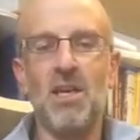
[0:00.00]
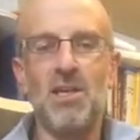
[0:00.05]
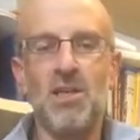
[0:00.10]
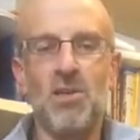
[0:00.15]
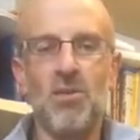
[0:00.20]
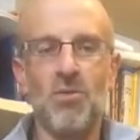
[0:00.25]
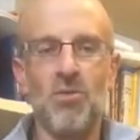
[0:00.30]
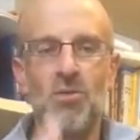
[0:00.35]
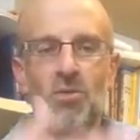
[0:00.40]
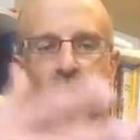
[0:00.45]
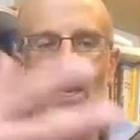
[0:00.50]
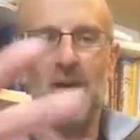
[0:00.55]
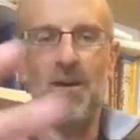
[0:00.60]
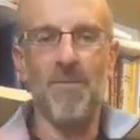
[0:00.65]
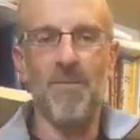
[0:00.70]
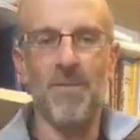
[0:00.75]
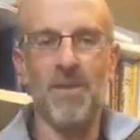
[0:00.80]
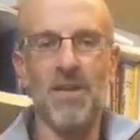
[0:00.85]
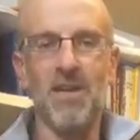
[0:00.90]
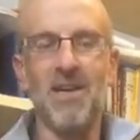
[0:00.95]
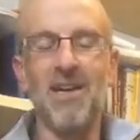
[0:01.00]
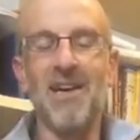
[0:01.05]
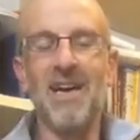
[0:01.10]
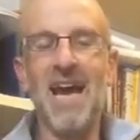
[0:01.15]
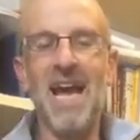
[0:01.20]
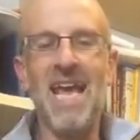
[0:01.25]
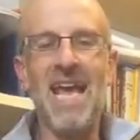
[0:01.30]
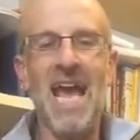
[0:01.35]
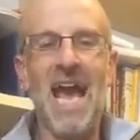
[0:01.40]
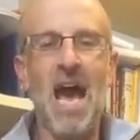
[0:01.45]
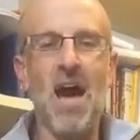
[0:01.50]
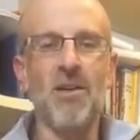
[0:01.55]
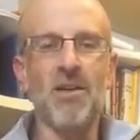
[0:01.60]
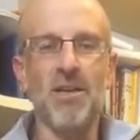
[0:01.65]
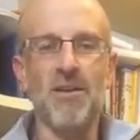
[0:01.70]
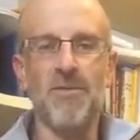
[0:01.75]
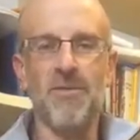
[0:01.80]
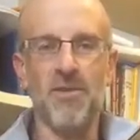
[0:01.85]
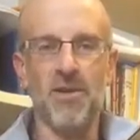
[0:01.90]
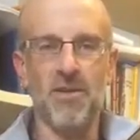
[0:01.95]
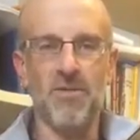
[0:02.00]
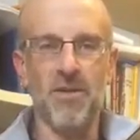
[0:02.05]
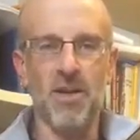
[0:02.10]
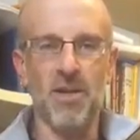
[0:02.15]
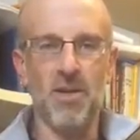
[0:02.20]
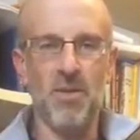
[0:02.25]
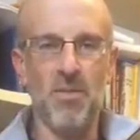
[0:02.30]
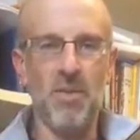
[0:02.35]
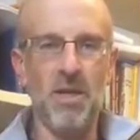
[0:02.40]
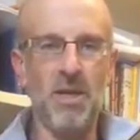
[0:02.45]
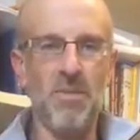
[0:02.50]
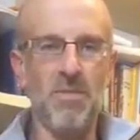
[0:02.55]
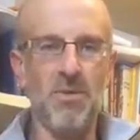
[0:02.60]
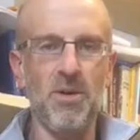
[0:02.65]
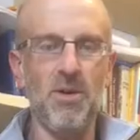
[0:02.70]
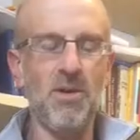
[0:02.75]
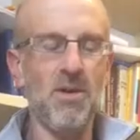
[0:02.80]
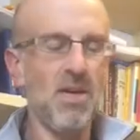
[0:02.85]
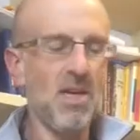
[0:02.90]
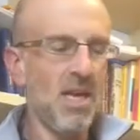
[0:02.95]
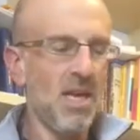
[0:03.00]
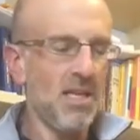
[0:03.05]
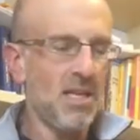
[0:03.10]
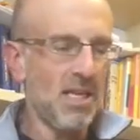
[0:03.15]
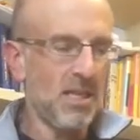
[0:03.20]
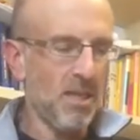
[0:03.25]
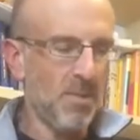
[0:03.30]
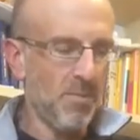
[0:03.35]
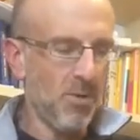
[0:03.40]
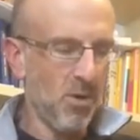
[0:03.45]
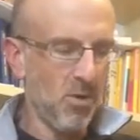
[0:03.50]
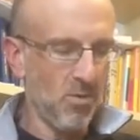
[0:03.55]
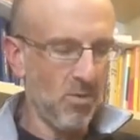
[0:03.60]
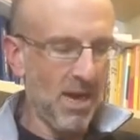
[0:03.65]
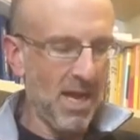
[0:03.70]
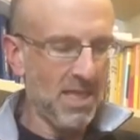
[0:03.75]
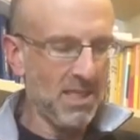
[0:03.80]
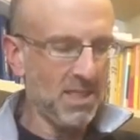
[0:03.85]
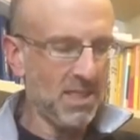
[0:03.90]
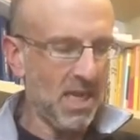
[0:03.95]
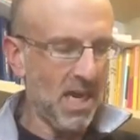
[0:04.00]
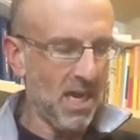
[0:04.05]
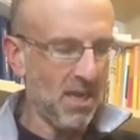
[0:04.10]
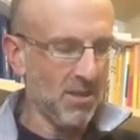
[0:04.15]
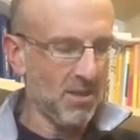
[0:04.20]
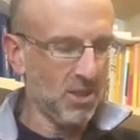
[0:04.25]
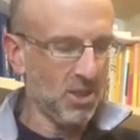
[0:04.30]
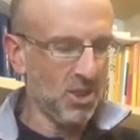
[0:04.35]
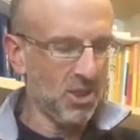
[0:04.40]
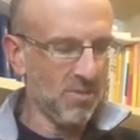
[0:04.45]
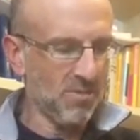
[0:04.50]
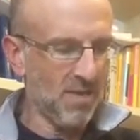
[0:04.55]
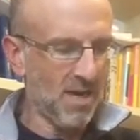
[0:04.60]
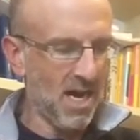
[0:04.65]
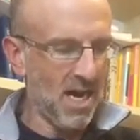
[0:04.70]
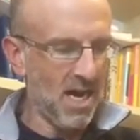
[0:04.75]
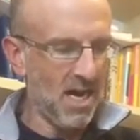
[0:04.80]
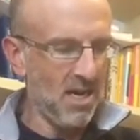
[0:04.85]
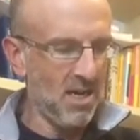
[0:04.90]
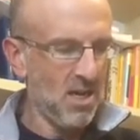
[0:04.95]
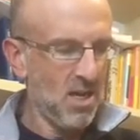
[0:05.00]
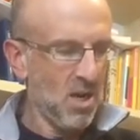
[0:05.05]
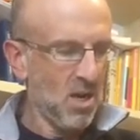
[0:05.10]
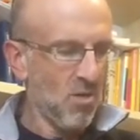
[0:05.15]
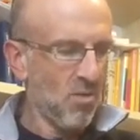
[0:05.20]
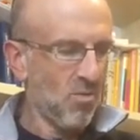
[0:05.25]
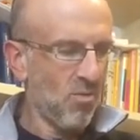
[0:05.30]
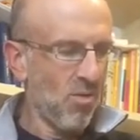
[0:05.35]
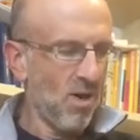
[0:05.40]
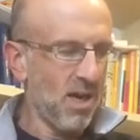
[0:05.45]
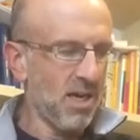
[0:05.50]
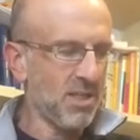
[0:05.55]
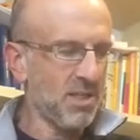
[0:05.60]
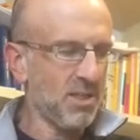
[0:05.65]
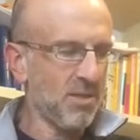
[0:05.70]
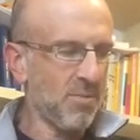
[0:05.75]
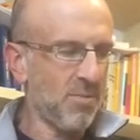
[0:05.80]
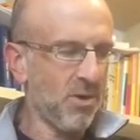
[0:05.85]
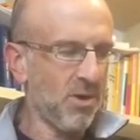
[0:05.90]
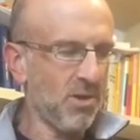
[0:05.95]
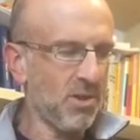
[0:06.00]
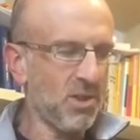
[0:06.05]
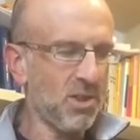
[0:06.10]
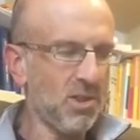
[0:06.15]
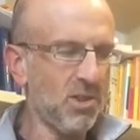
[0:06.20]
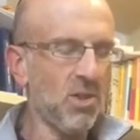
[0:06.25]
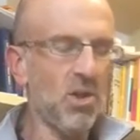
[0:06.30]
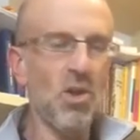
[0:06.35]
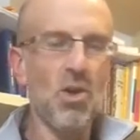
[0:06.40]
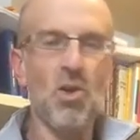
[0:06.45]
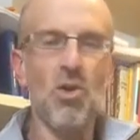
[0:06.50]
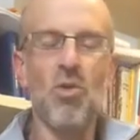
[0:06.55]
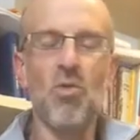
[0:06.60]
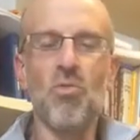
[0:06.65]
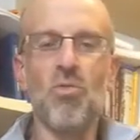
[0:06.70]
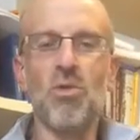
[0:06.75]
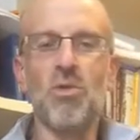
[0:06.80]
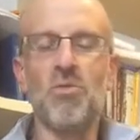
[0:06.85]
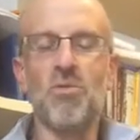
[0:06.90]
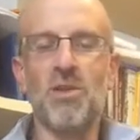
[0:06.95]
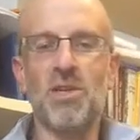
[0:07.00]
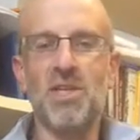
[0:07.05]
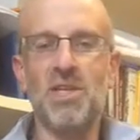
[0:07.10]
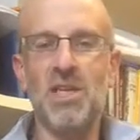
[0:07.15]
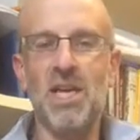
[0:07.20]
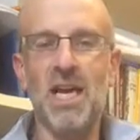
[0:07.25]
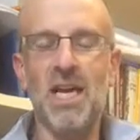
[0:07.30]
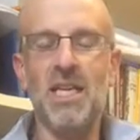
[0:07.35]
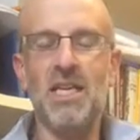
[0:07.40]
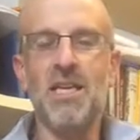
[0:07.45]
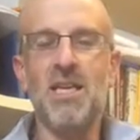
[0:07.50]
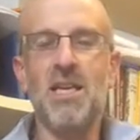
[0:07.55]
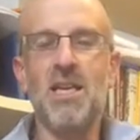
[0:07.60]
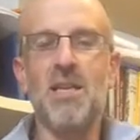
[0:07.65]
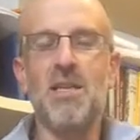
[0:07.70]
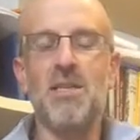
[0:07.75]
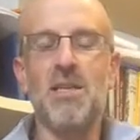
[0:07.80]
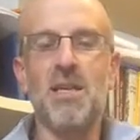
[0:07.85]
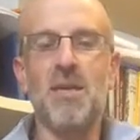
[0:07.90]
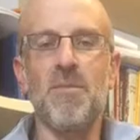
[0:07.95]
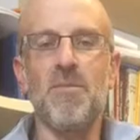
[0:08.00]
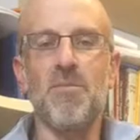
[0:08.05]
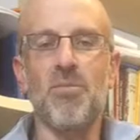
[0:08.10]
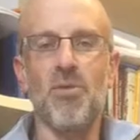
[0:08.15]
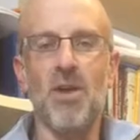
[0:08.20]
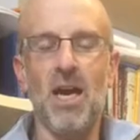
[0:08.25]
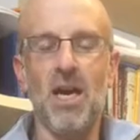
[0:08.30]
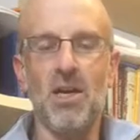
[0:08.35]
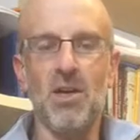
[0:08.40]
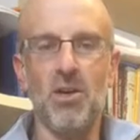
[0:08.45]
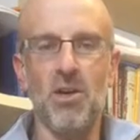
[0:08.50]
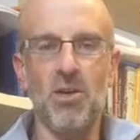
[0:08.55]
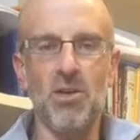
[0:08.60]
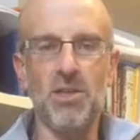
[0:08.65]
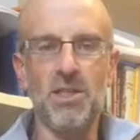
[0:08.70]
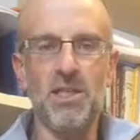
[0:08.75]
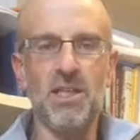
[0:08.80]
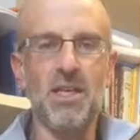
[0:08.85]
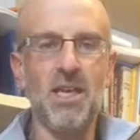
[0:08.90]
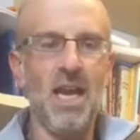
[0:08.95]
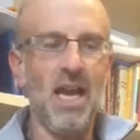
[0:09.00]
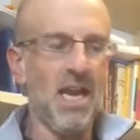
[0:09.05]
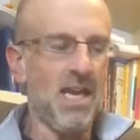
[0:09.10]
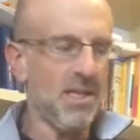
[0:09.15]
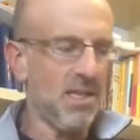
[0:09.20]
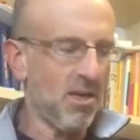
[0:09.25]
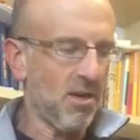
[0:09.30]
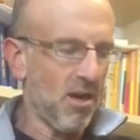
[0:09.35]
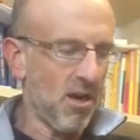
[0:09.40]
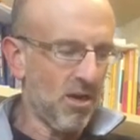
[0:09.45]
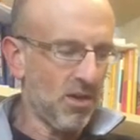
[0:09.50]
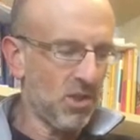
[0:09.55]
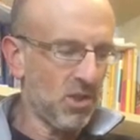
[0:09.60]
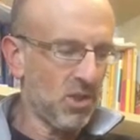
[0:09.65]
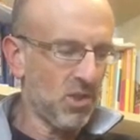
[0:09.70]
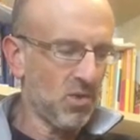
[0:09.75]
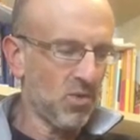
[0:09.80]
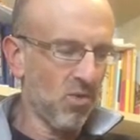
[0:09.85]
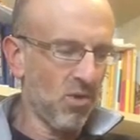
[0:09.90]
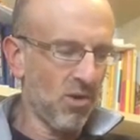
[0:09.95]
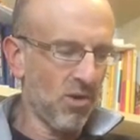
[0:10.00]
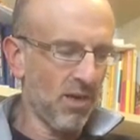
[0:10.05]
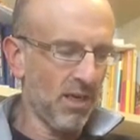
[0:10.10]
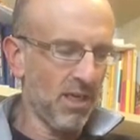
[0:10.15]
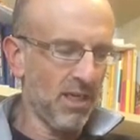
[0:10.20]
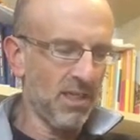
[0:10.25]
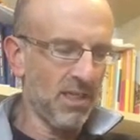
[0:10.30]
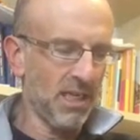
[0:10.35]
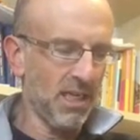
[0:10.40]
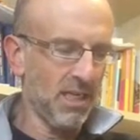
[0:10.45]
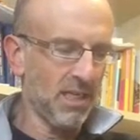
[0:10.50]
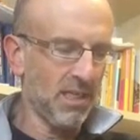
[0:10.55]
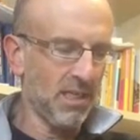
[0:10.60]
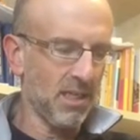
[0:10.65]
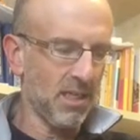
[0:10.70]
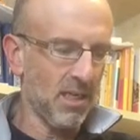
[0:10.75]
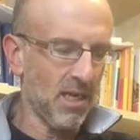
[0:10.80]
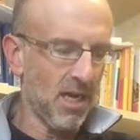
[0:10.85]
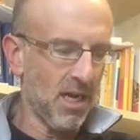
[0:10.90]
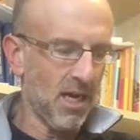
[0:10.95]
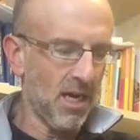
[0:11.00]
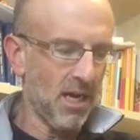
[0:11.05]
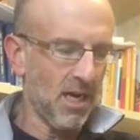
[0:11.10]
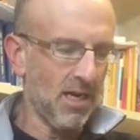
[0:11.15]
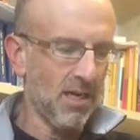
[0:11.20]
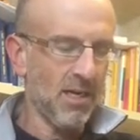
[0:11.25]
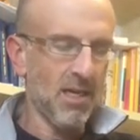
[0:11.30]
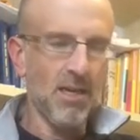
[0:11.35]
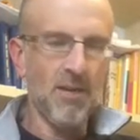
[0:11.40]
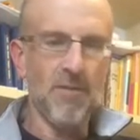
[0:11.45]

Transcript: to lay out in front of other people. That the pores al the Shema was the person who would recite the brachot. And there are stories in the